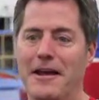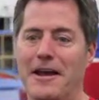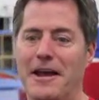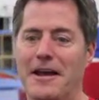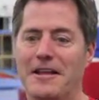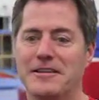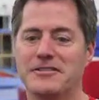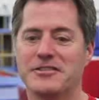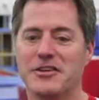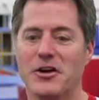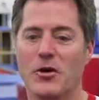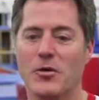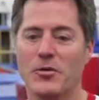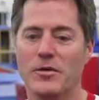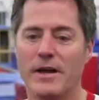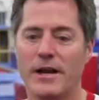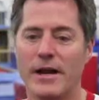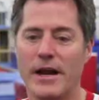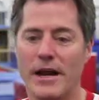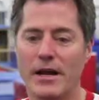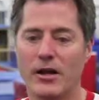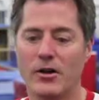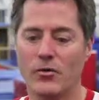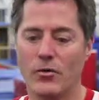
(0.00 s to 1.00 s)
and so then
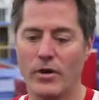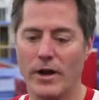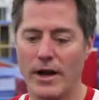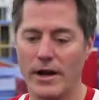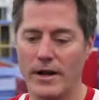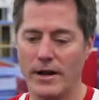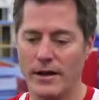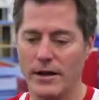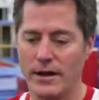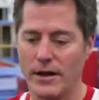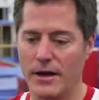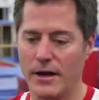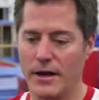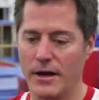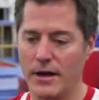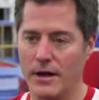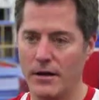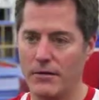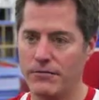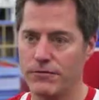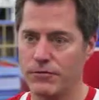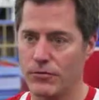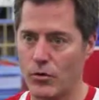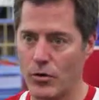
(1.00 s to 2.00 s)
I created a uh,
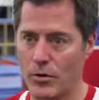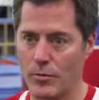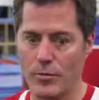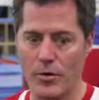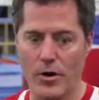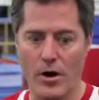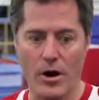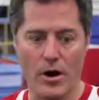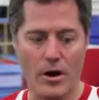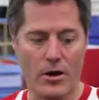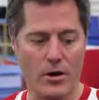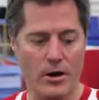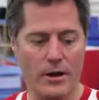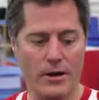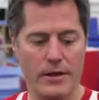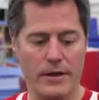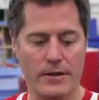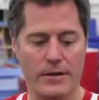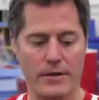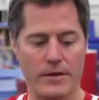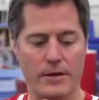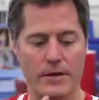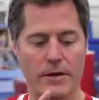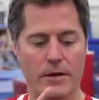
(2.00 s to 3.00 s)
floor bar,
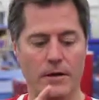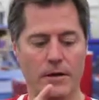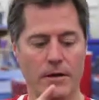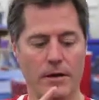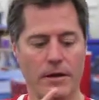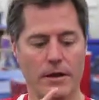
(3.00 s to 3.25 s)
and the,